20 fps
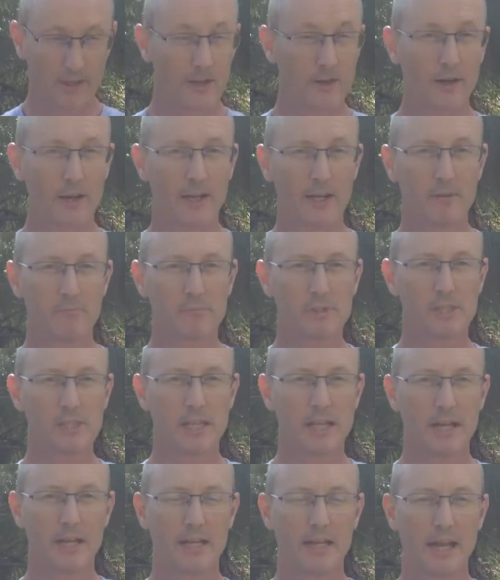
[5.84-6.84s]
Here I am
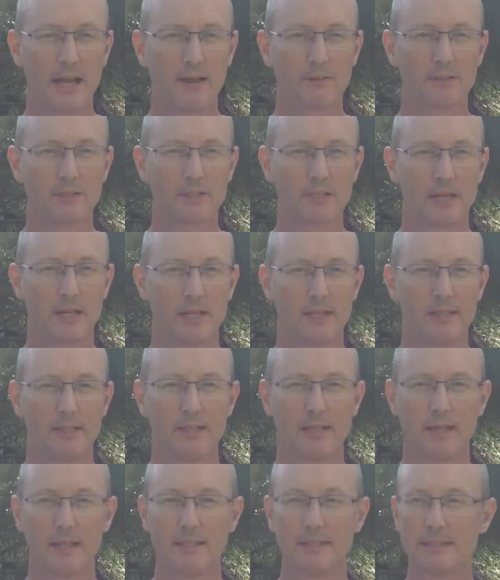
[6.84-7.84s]
standing outside
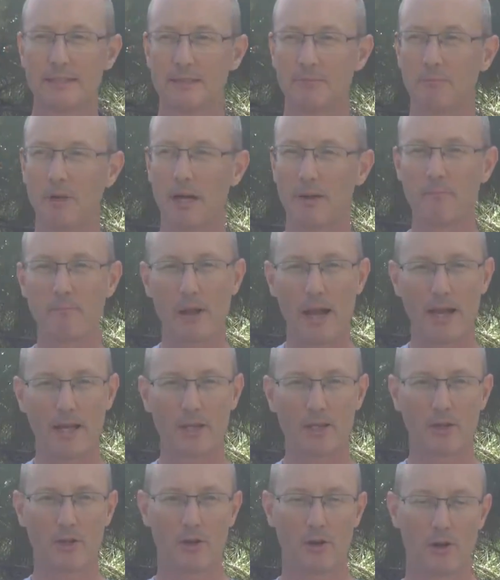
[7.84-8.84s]
in my
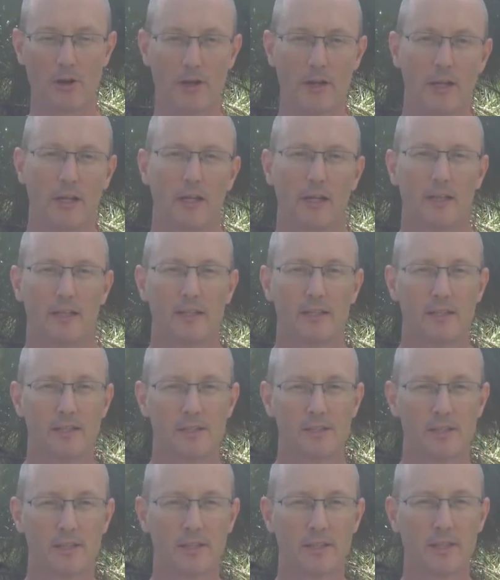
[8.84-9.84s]
backyard.
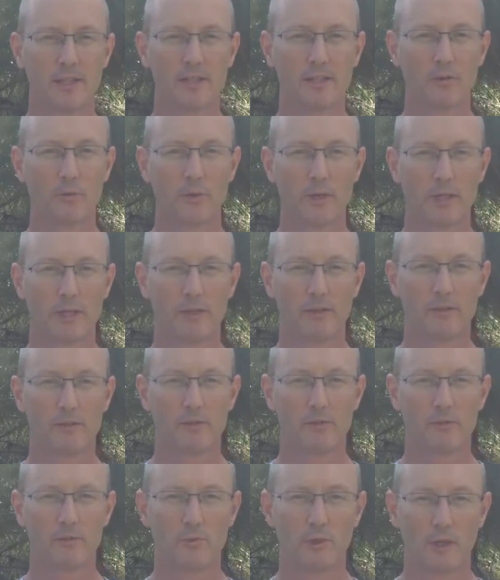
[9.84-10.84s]
Isn't it neat that we can
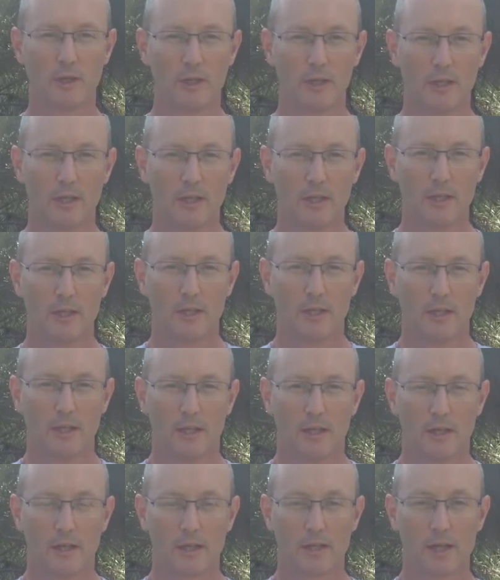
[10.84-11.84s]
do
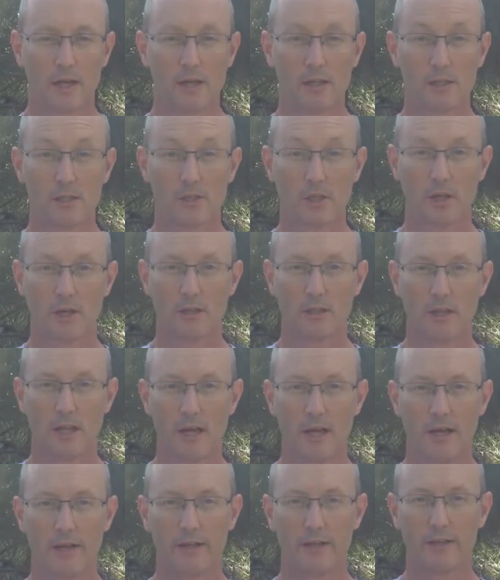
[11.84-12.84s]
college
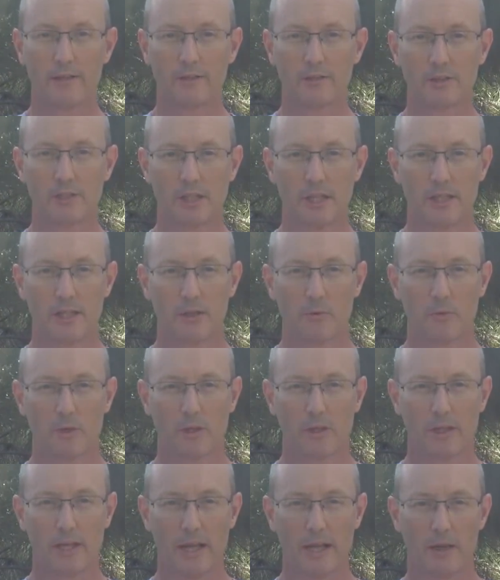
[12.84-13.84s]
online and study
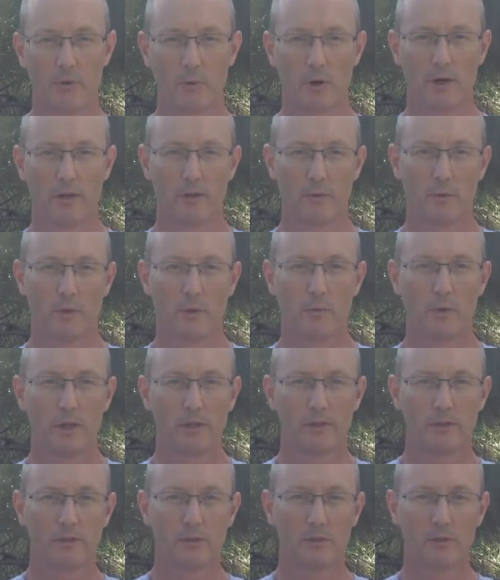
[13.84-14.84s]
really anywhere that we
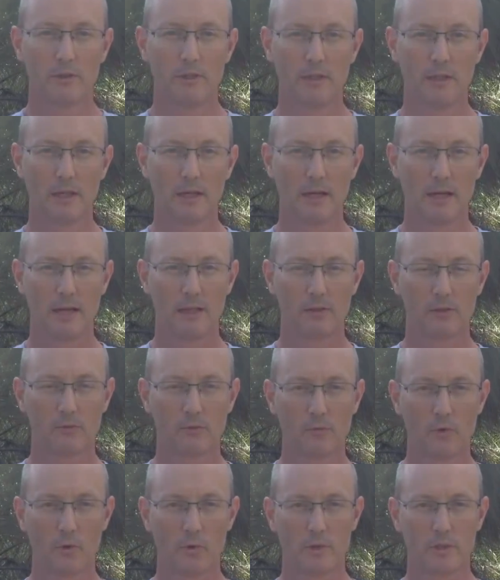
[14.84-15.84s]
want to? I look
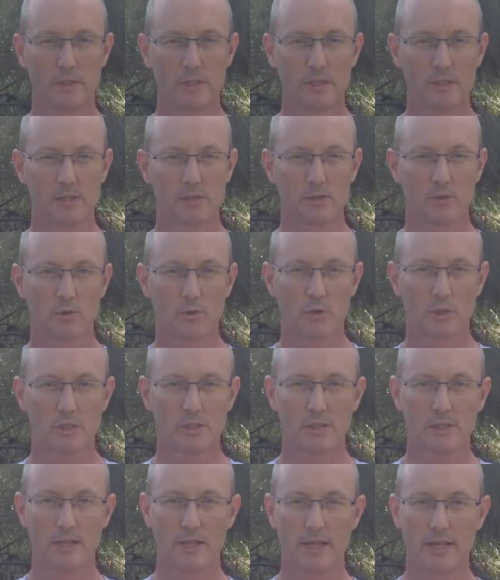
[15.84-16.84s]
forward to this course
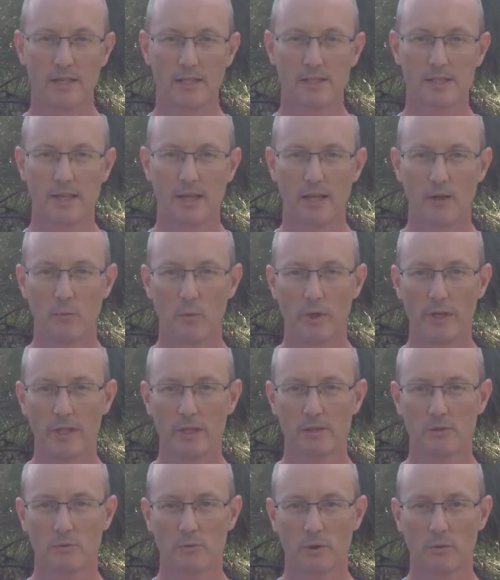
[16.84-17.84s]
in the next 8
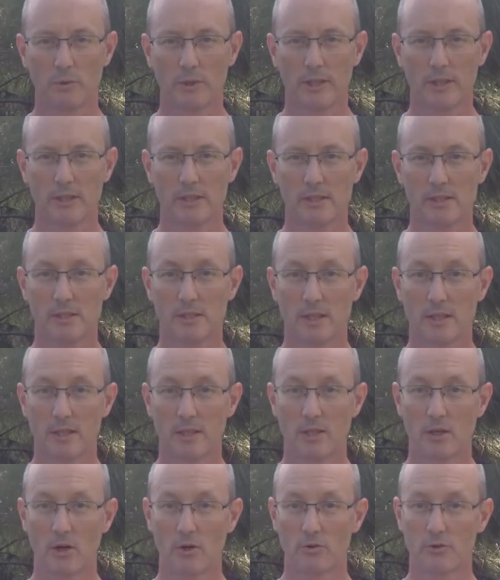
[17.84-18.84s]
weeks when we get to study
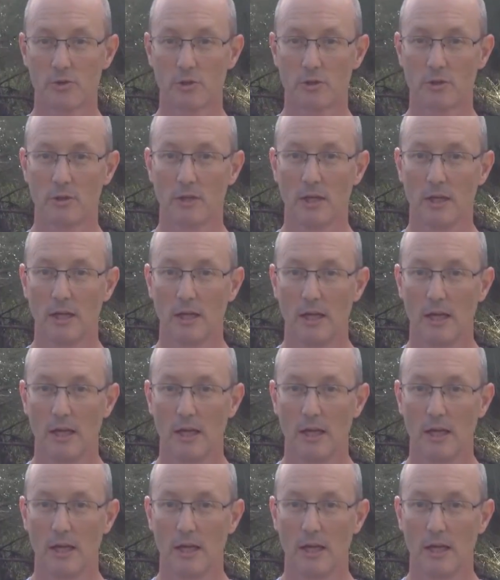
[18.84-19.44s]
culture